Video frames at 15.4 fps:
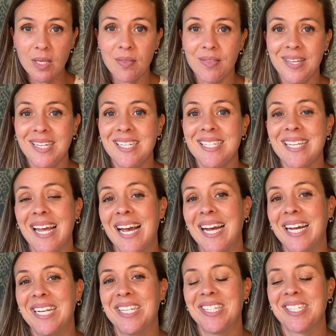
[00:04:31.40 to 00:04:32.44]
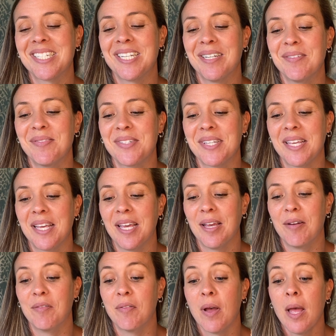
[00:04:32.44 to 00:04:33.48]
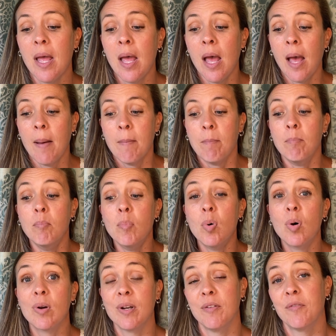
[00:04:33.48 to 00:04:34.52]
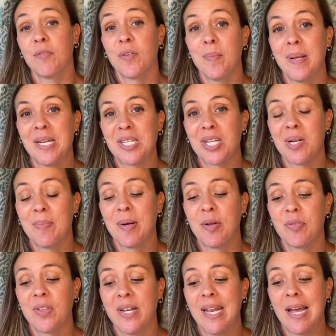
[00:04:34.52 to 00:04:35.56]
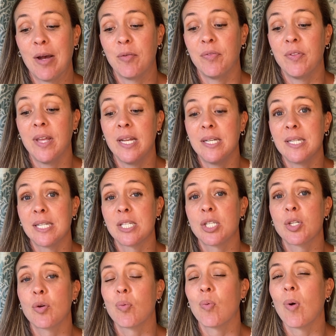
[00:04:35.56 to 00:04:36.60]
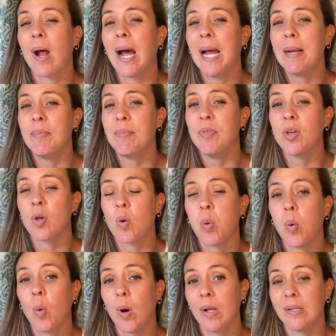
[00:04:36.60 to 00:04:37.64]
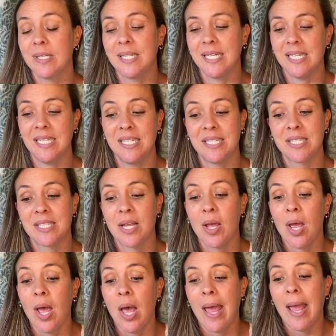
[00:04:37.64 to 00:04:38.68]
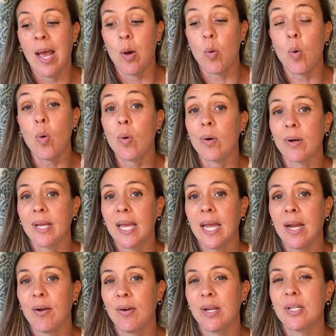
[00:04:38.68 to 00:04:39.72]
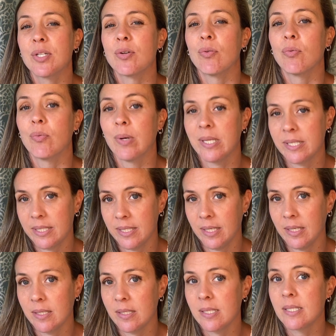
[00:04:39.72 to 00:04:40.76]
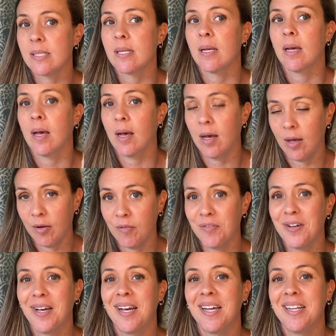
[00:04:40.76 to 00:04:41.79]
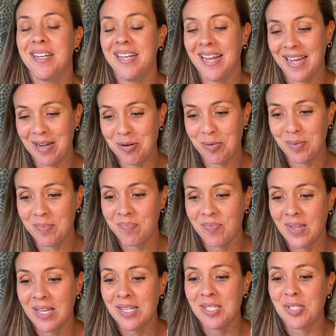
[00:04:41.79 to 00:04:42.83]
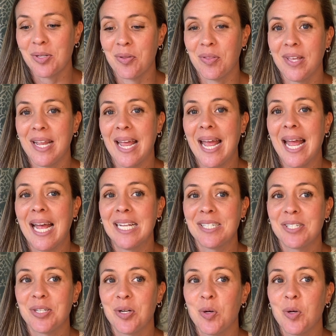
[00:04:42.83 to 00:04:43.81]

These adjectives give more information about the noun. They describe the qualities or characteristics of a noun. So they answer